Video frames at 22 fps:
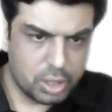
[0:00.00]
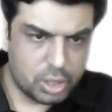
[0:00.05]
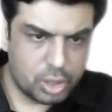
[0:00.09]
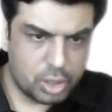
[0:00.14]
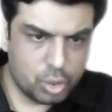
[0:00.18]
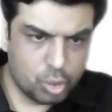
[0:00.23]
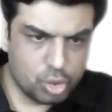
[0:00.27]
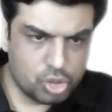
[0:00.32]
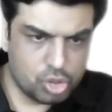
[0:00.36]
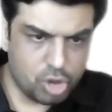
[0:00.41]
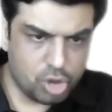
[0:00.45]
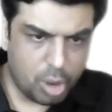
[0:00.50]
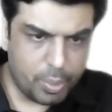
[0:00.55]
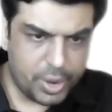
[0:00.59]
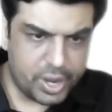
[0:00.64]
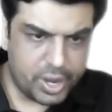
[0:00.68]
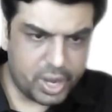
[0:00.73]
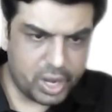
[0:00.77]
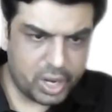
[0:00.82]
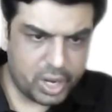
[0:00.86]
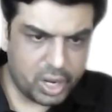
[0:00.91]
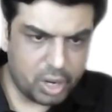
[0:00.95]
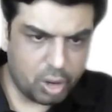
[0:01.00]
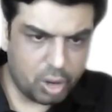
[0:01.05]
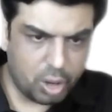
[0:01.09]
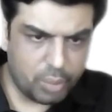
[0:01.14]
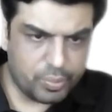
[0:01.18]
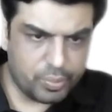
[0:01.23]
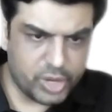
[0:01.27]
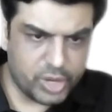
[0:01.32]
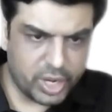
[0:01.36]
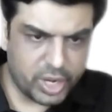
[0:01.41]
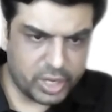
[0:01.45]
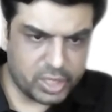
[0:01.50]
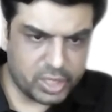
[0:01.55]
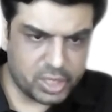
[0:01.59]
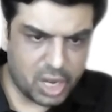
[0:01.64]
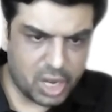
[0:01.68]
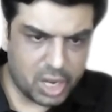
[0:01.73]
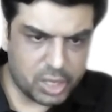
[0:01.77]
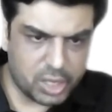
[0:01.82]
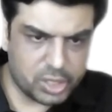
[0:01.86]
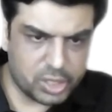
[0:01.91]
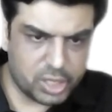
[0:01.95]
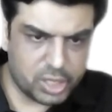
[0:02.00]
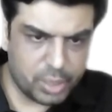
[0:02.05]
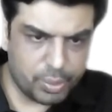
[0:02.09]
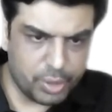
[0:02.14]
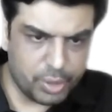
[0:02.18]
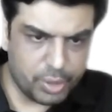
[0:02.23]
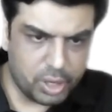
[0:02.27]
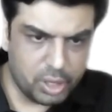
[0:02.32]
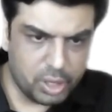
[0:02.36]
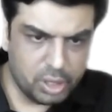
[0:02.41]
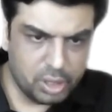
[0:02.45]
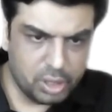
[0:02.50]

two geometrical objects are similar,